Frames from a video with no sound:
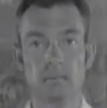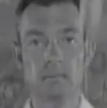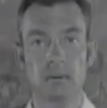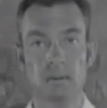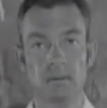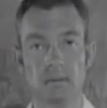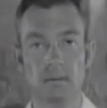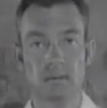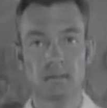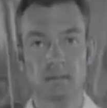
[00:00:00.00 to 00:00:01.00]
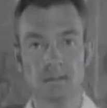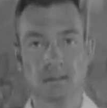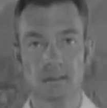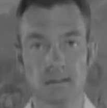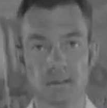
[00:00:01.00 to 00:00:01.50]
who breaks the third
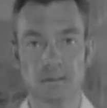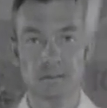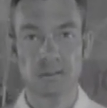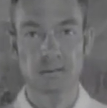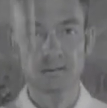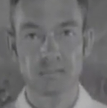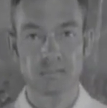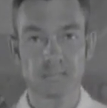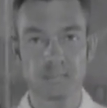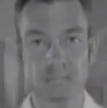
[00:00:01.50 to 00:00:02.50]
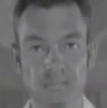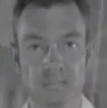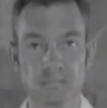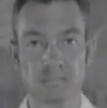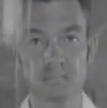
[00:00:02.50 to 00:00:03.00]
wall, much as the famous
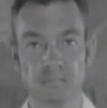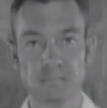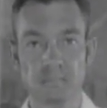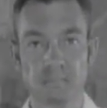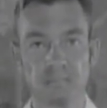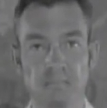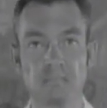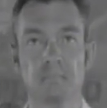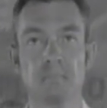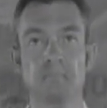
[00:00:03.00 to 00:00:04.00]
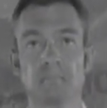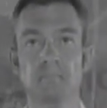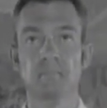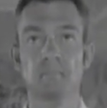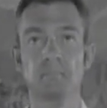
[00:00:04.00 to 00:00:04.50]
Paddleball Man had in House of
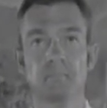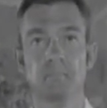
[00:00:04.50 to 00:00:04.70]
Wax.